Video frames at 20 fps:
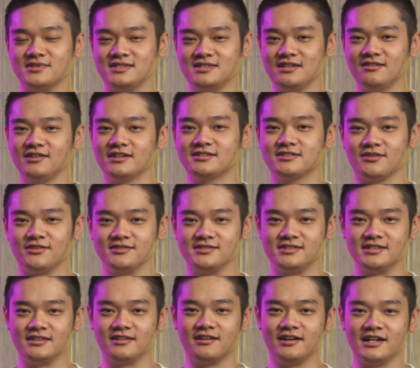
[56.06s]
serious
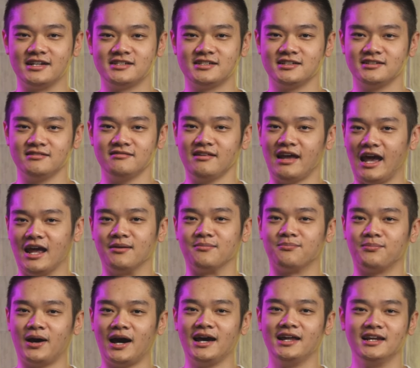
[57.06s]
consideration and
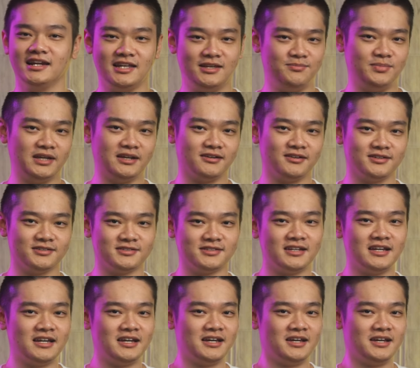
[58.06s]
partly because